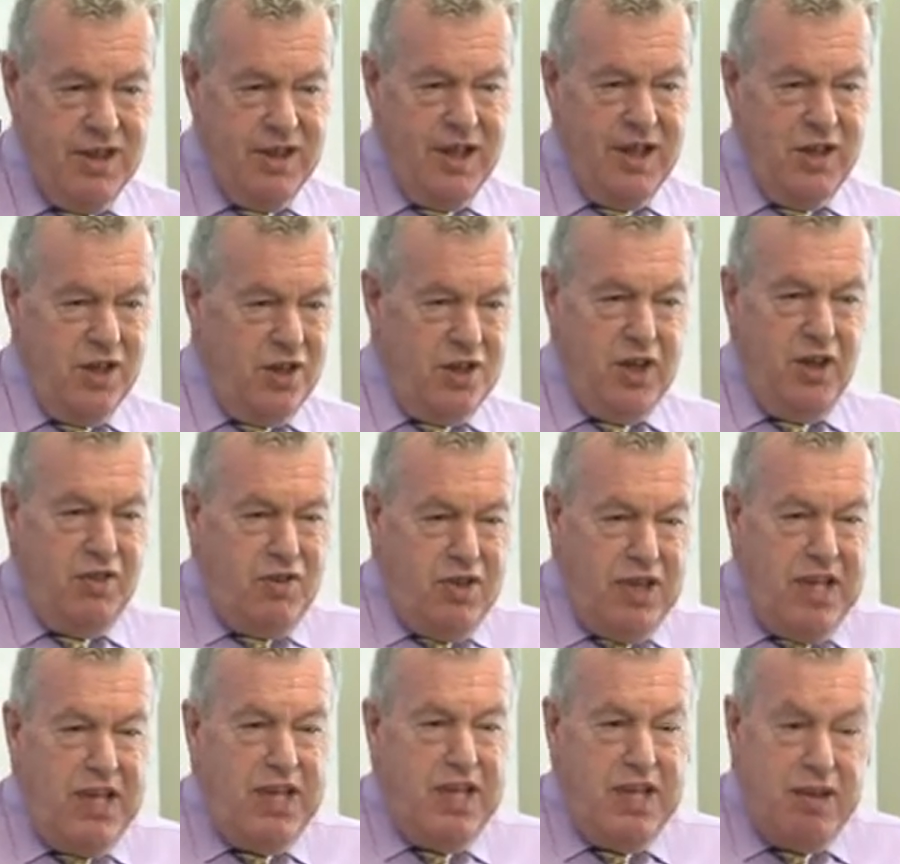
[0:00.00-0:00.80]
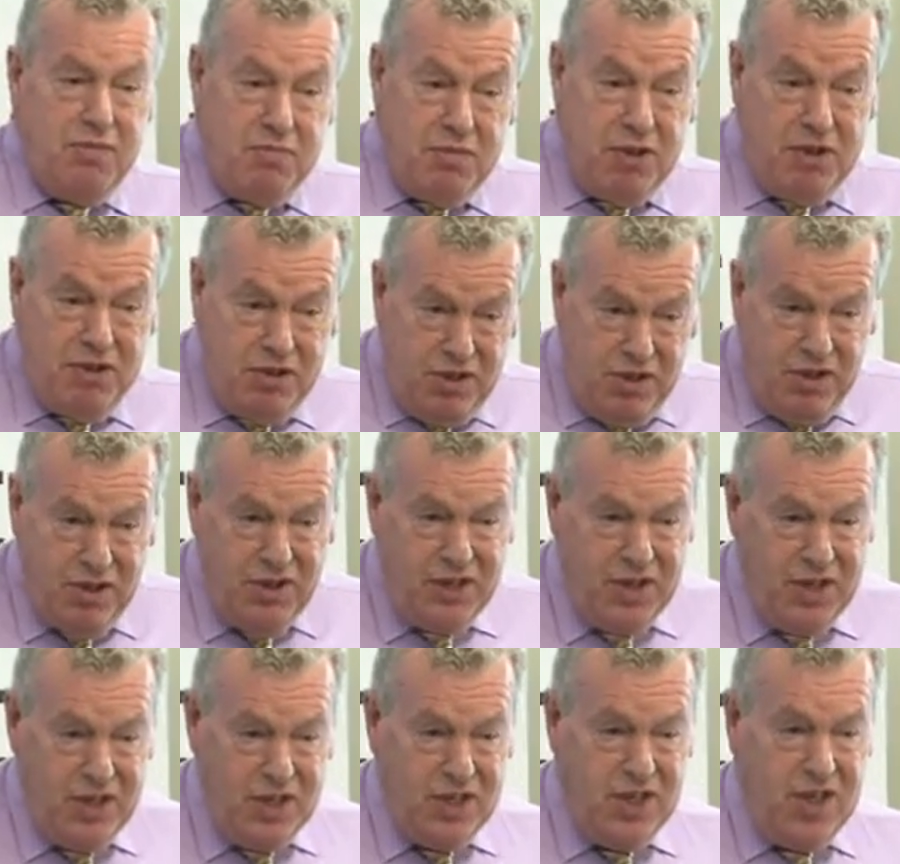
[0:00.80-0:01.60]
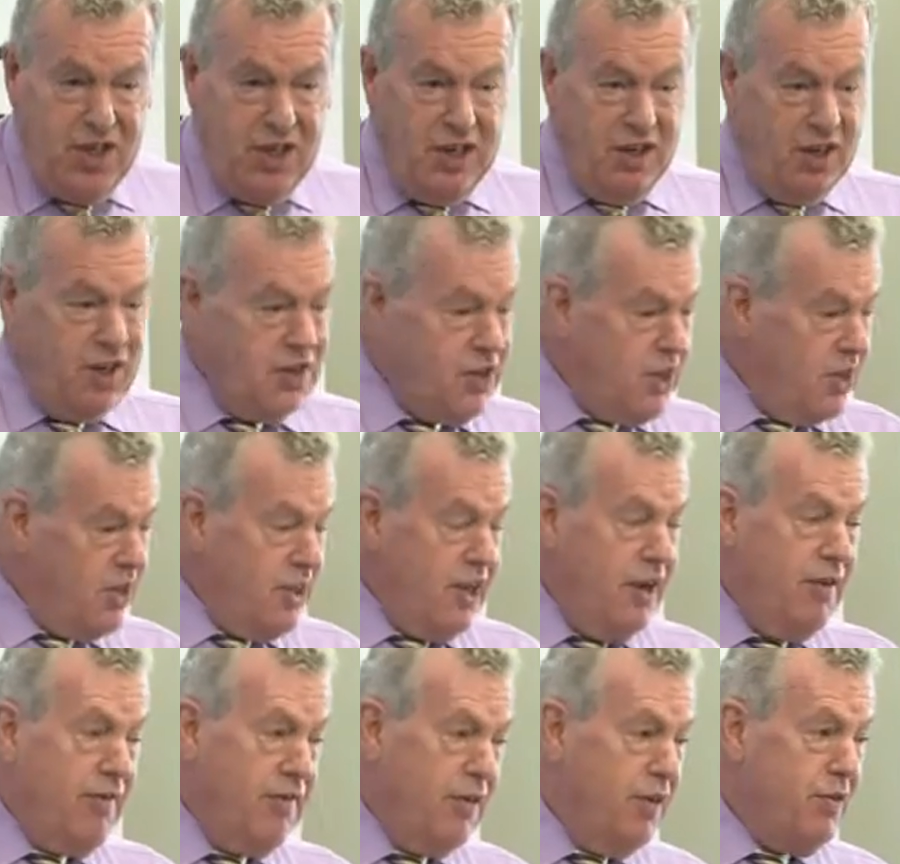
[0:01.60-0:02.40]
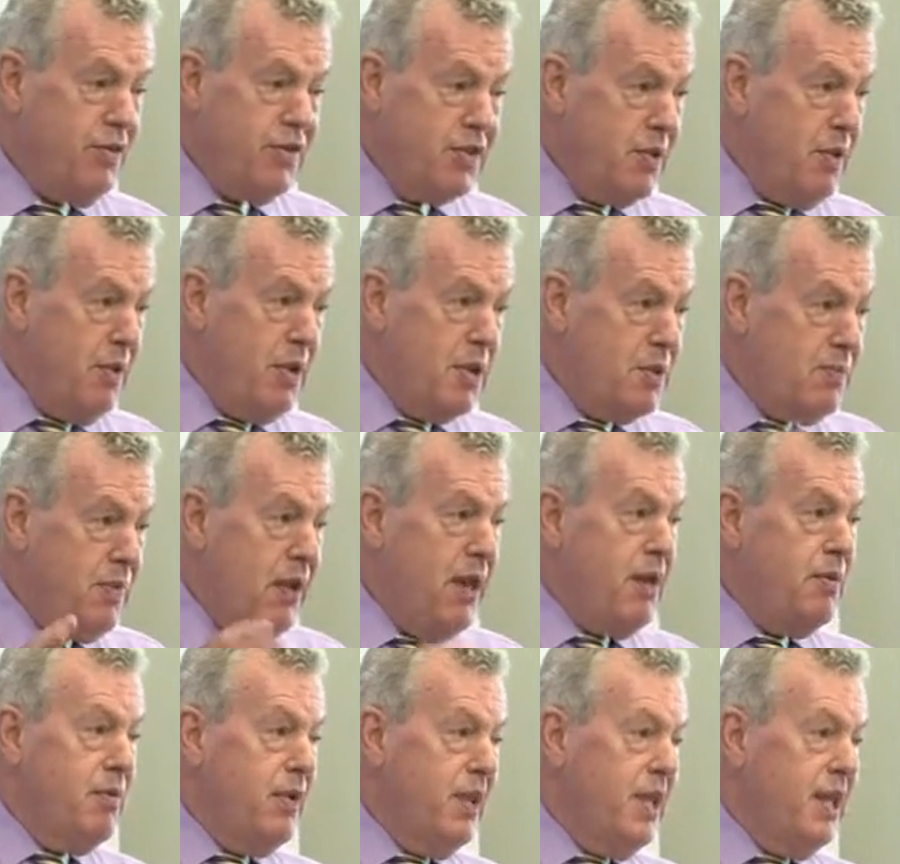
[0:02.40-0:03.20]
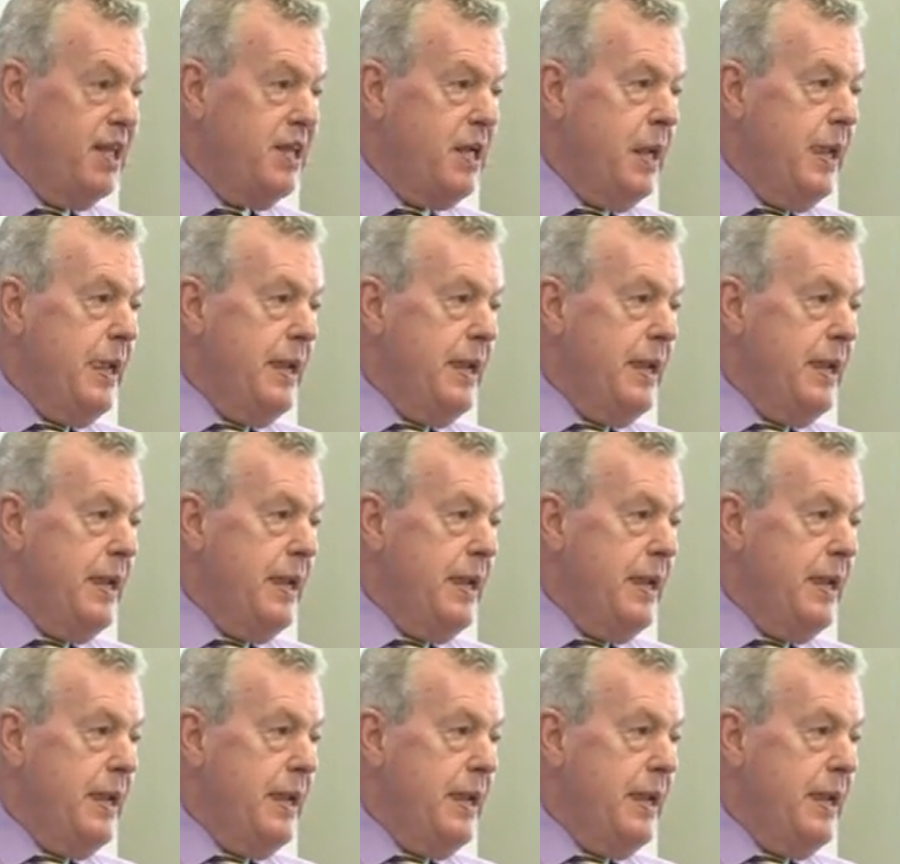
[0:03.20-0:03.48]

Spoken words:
You don't need it, but you can continue because they say I feel so much better with it.